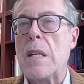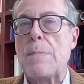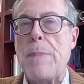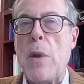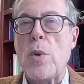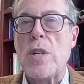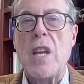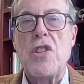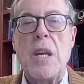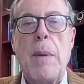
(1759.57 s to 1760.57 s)
in Spain we
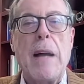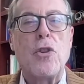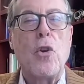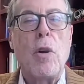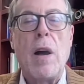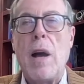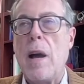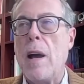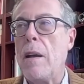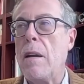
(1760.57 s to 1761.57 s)
say chivato.
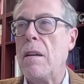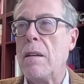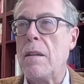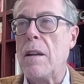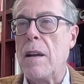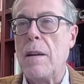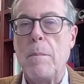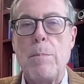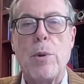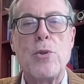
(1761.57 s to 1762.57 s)

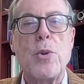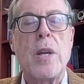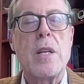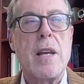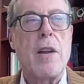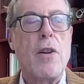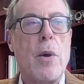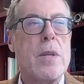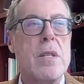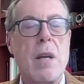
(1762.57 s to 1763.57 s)
In Portuguese, I
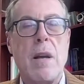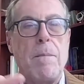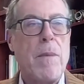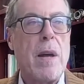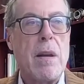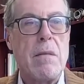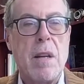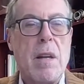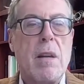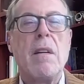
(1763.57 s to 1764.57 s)
don't know, it's
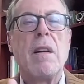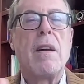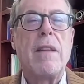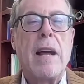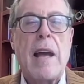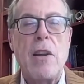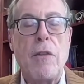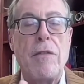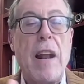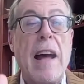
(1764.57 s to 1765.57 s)

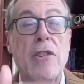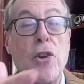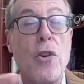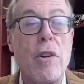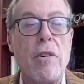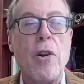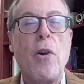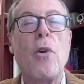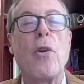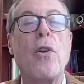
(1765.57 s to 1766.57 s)
kind of delator,
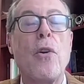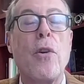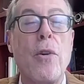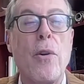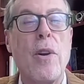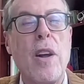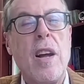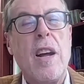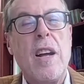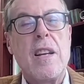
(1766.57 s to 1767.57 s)
no,
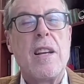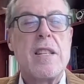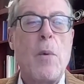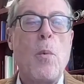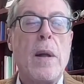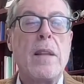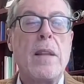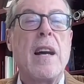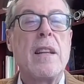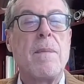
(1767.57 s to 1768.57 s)
or
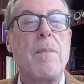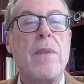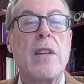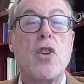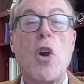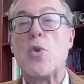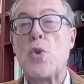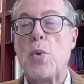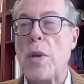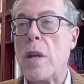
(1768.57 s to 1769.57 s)
someone that
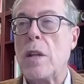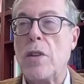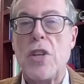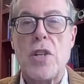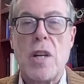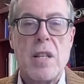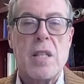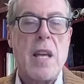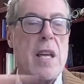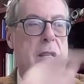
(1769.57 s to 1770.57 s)
goes to the teacher
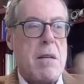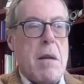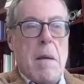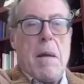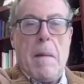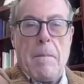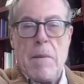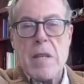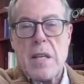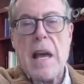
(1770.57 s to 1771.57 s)
and says,
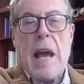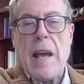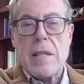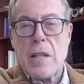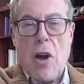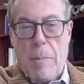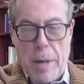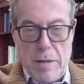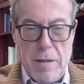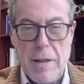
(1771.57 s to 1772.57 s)
"This guy has
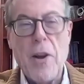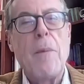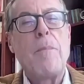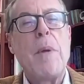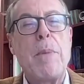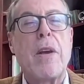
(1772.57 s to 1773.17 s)
copied," no,